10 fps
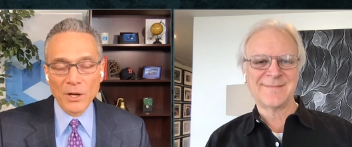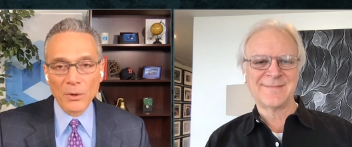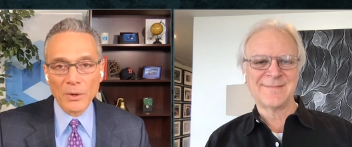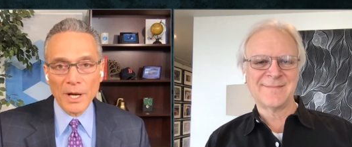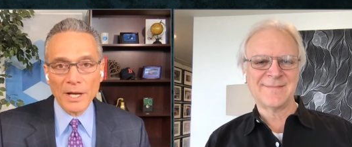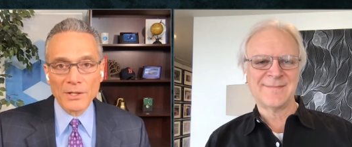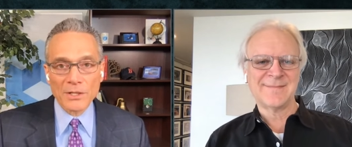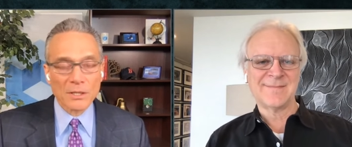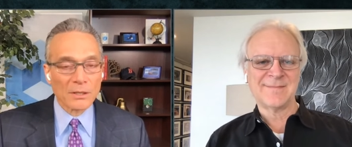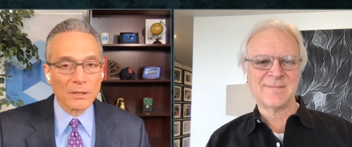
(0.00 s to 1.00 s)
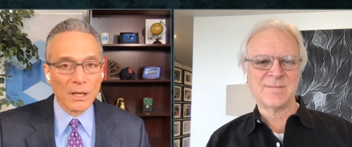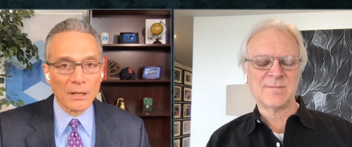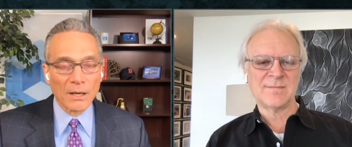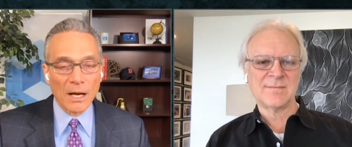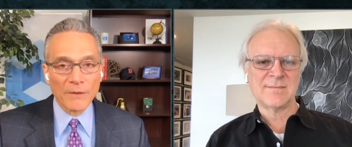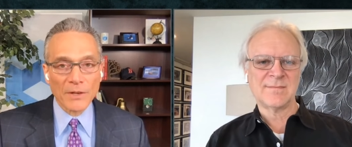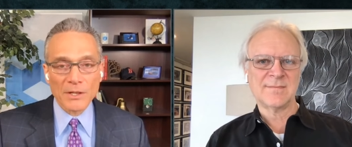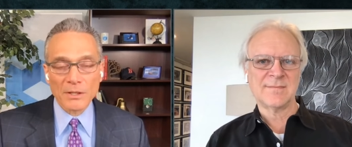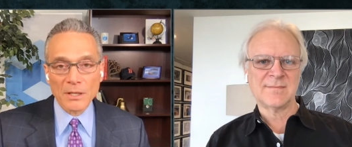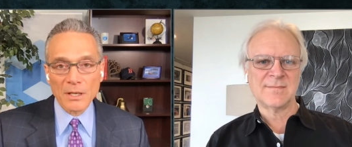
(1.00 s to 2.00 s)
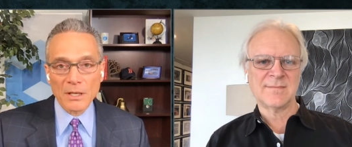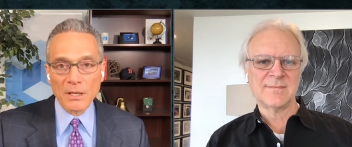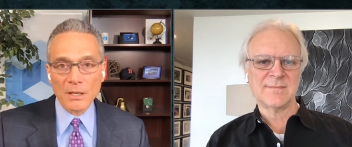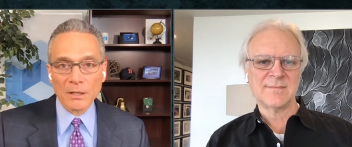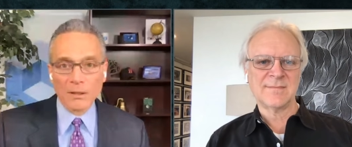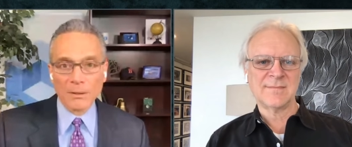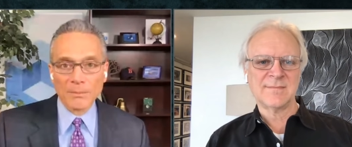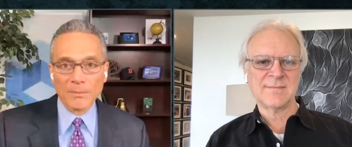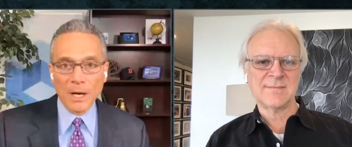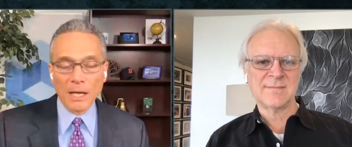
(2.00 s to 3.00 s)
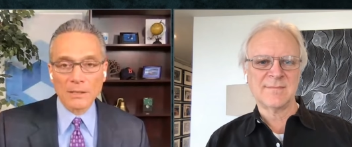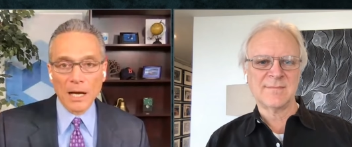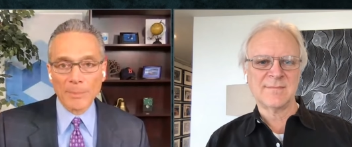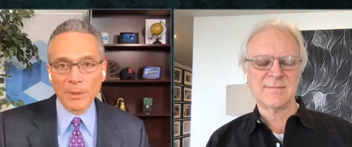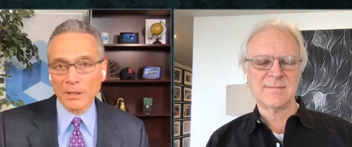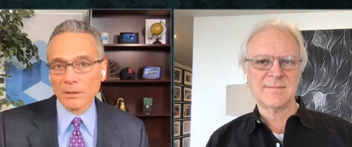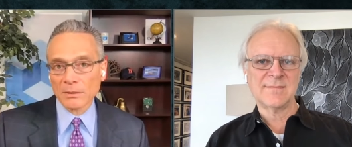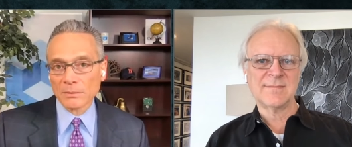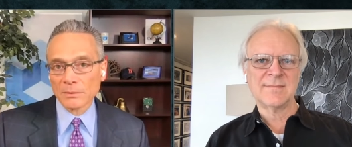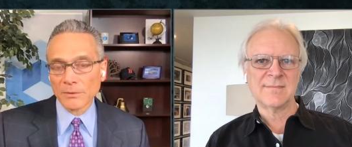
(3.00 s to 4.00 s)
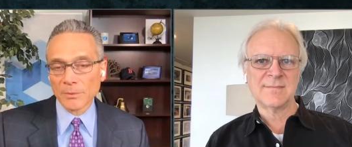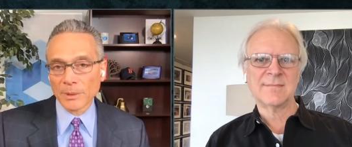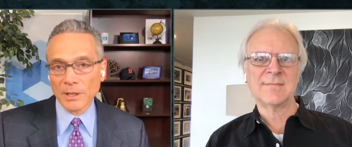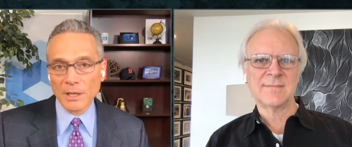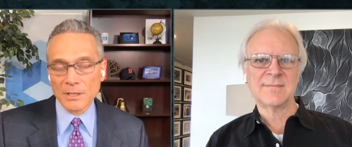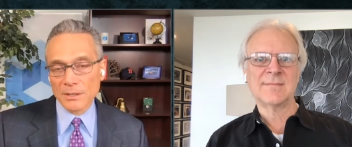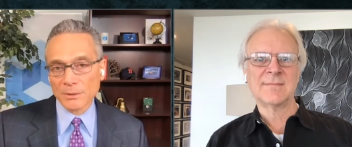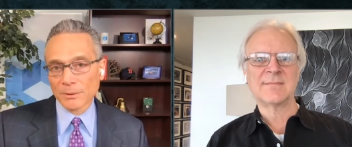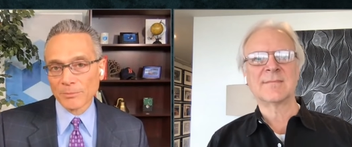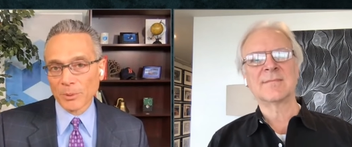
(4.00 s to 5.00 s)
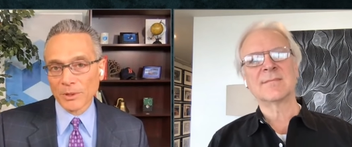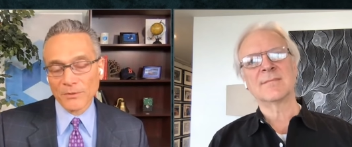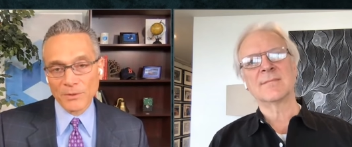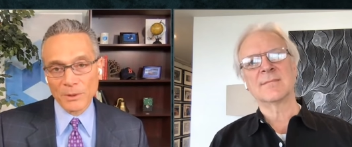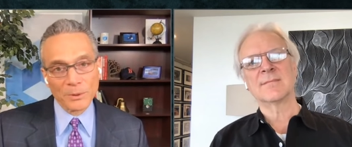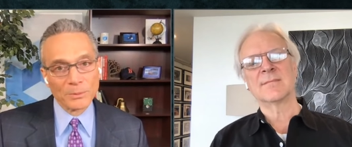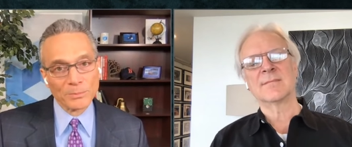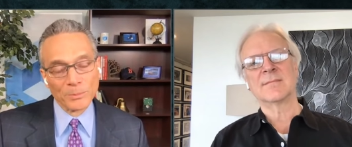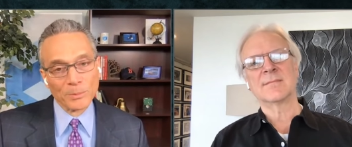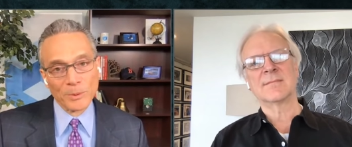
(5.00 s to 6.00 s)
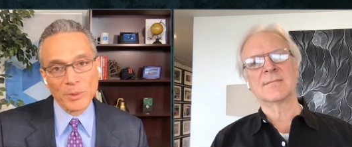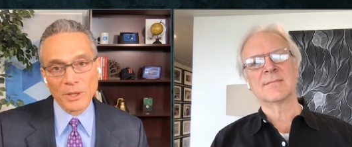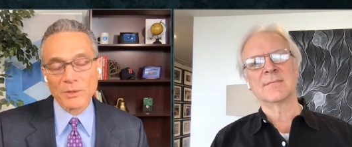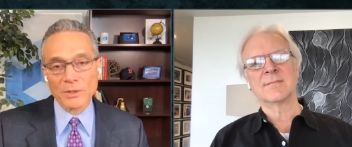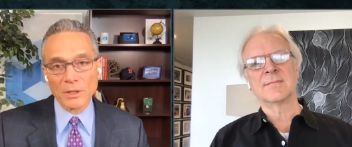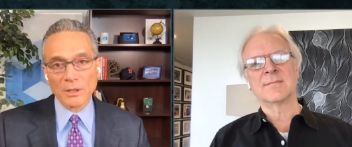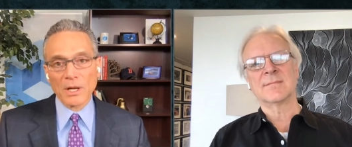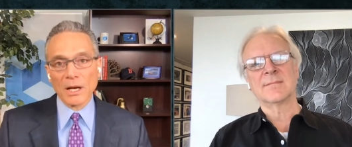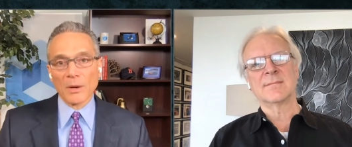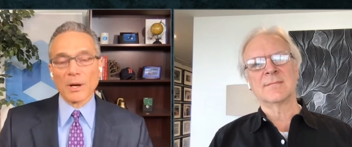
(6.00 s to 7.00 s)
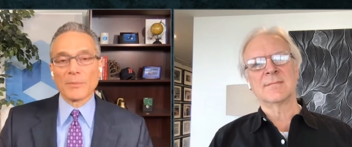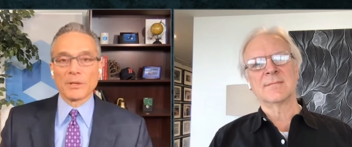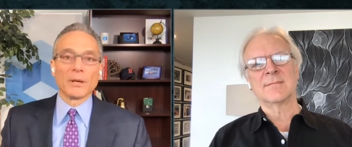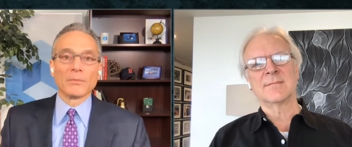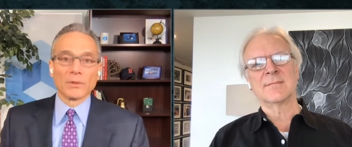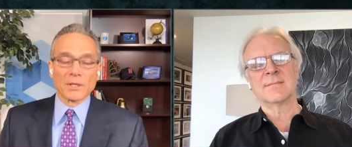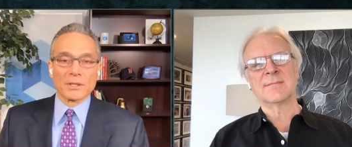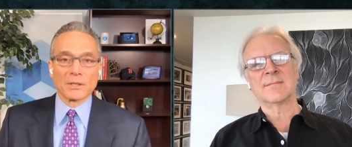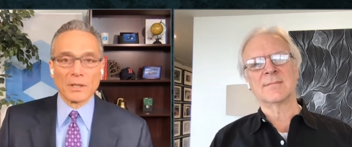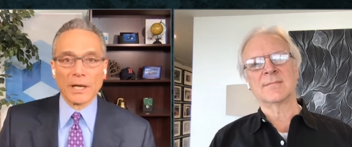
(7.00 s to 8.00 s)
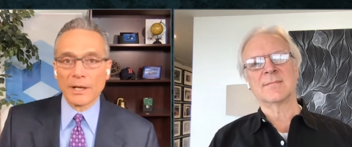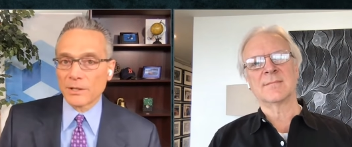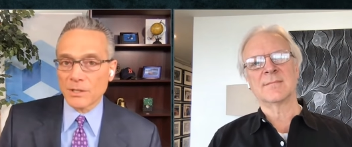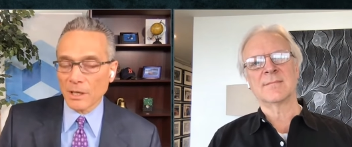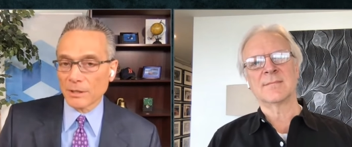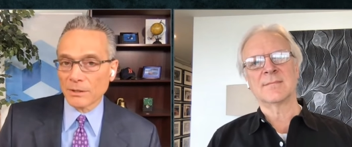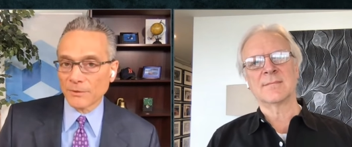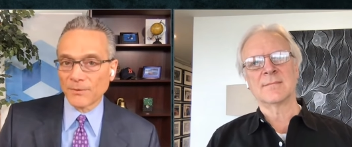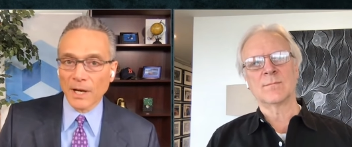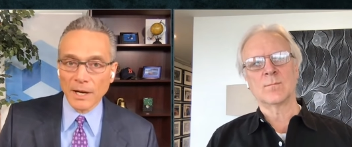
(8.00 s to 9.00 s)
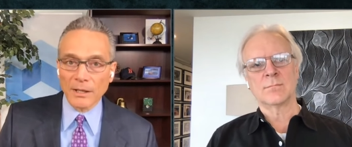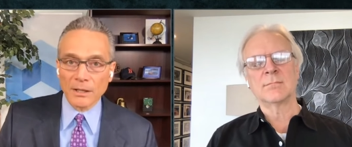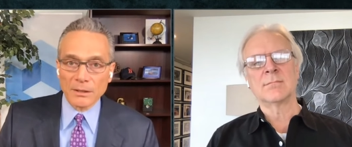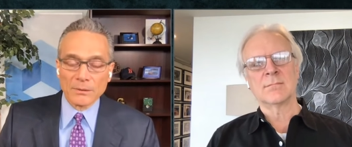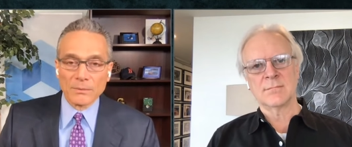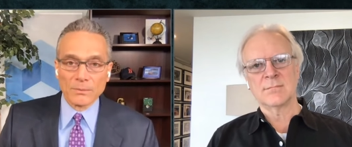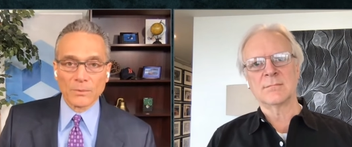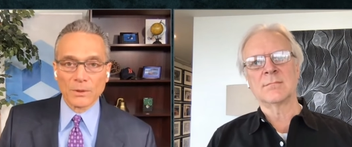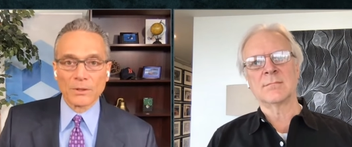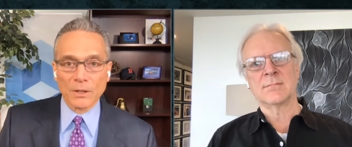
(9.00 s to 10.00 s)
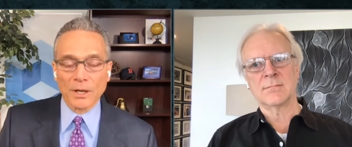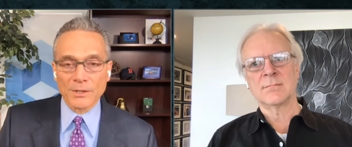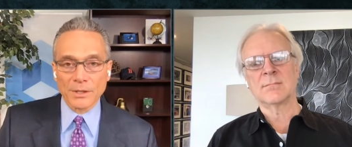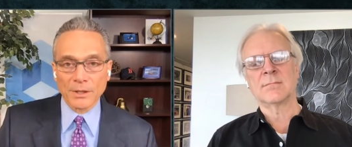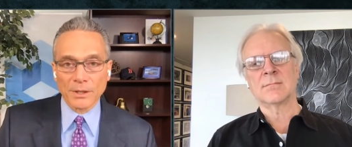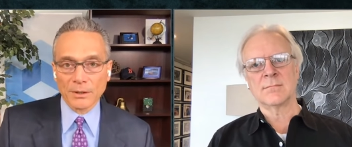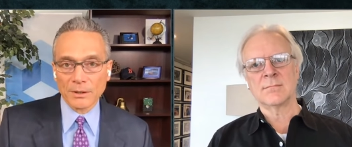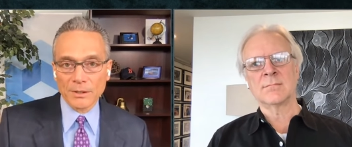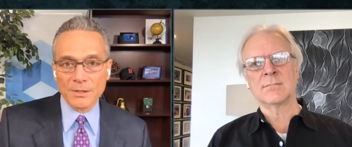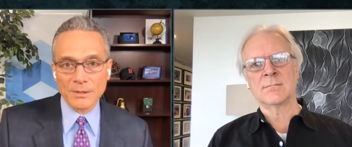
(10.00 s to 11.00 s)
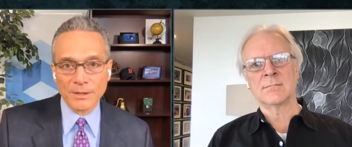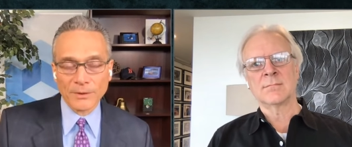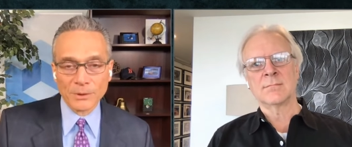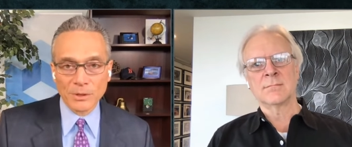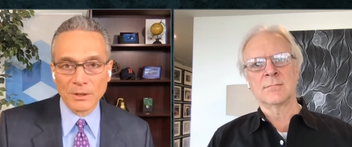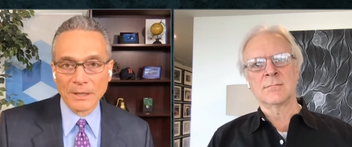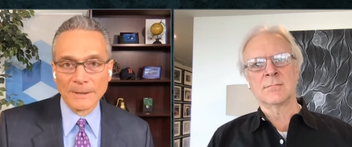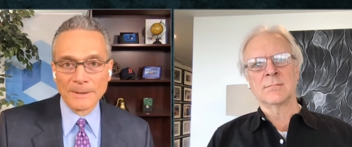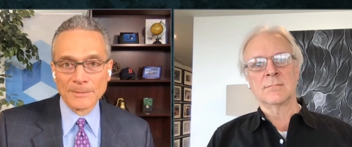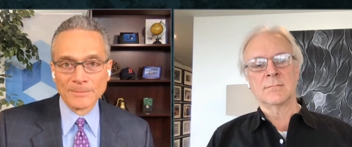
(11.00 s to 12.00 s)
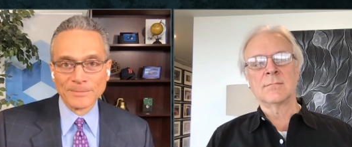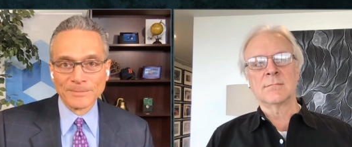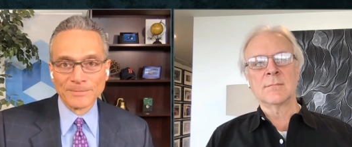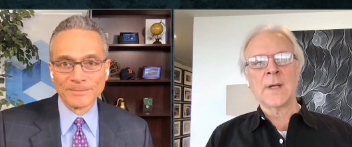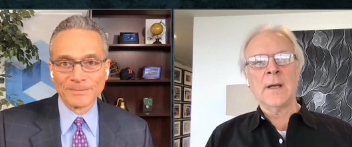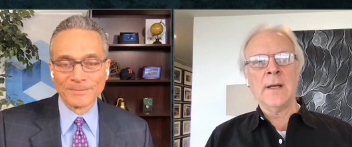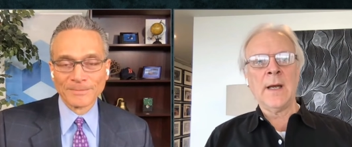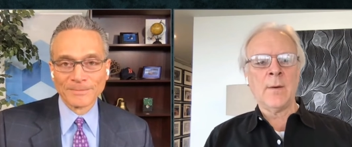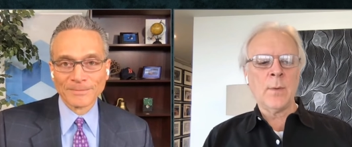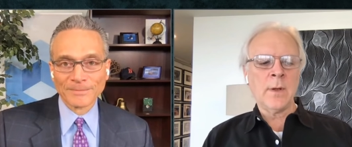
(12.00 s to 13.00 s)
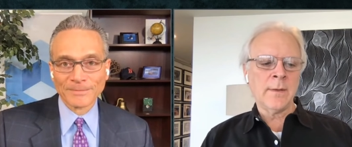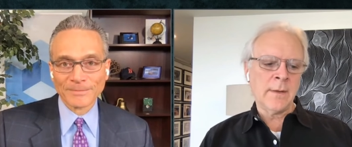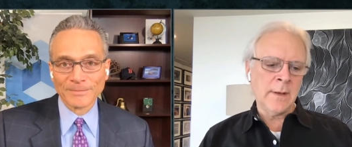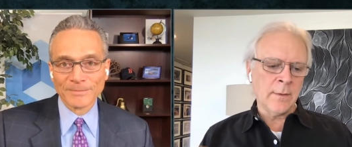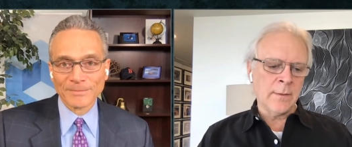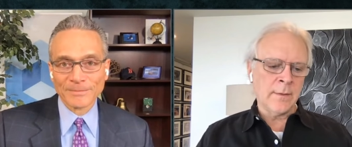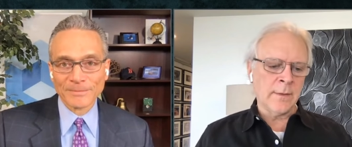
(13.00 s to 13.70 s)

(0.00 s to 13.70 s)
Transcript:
Speaker 1: So, Edge, uh, obviously, uh, hot topic. Everybody has this sort of point of view. Would be interested in how IBM looks at Edge, how you define it, and what your thoughts are on its evolution.
Speaker 2: Yeah, well, you know,